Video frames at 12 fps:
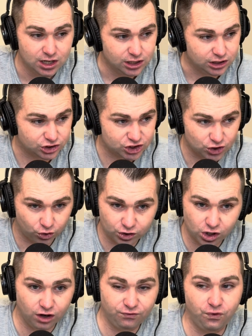You
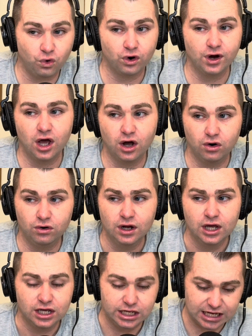started off 4-0.
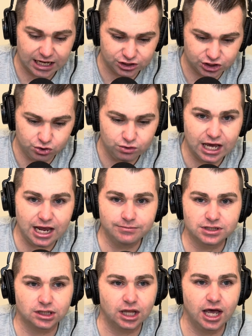You got 2
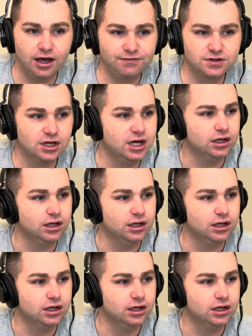games left.